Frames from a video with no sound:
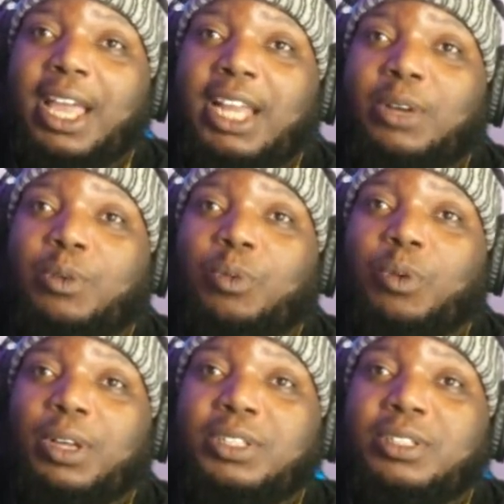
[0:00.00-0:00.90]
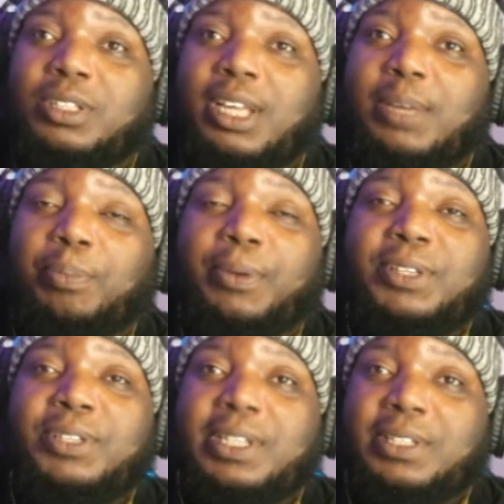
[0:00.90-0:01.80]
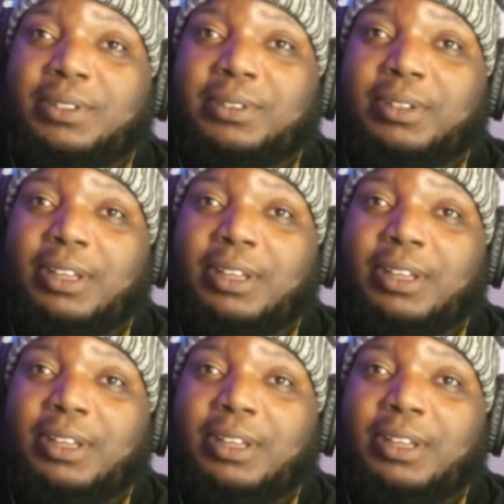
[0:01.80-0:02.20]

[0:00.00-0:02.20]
and it was in preseason.